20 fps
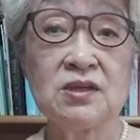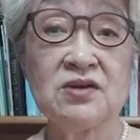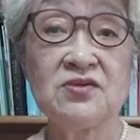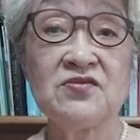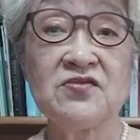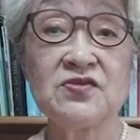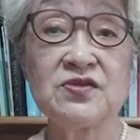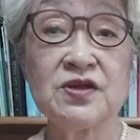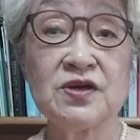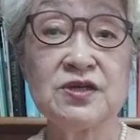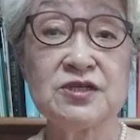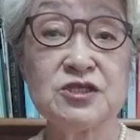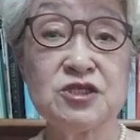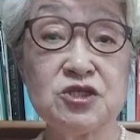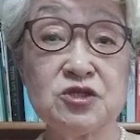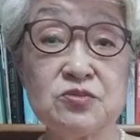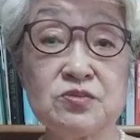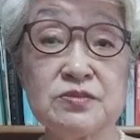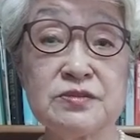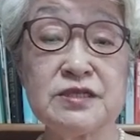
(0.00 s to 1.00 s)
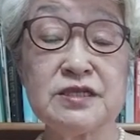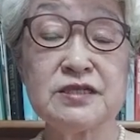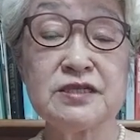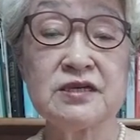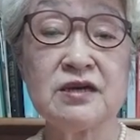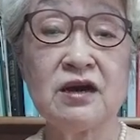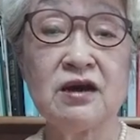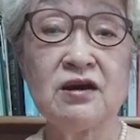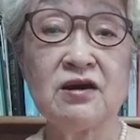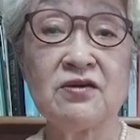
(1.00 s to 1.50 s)
for the achievement
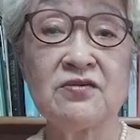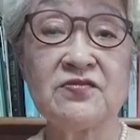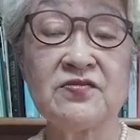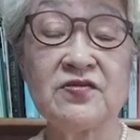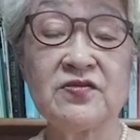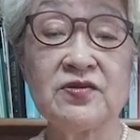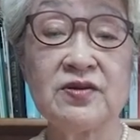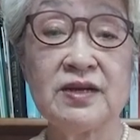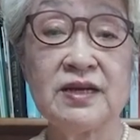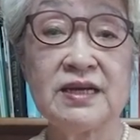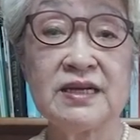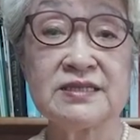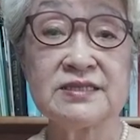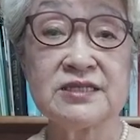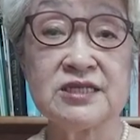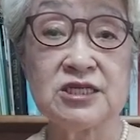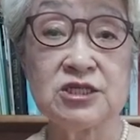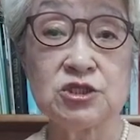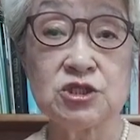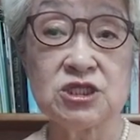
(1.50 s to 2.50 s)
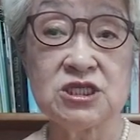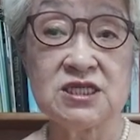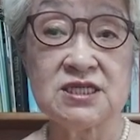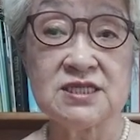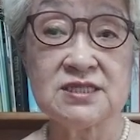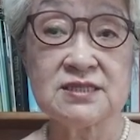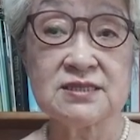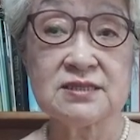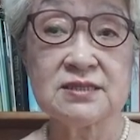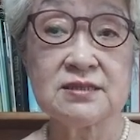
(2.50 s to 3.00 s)
of
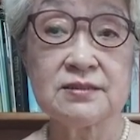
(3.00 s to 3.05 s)
SDGs.